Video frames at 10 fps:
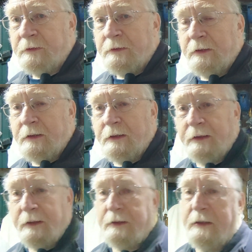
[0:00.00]
Yeah,
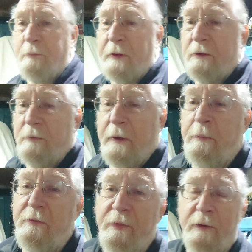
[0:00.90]
and then I can get back to
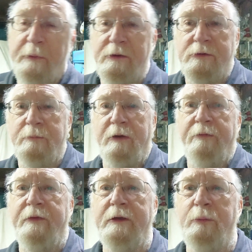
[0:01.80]
maybe filming some
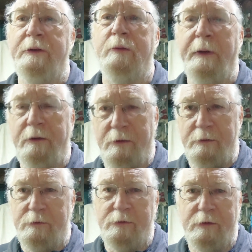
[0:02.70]
of the winter
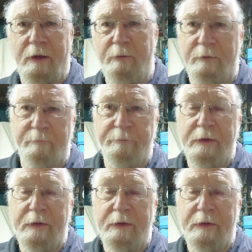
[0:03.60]
maintenance that's going on.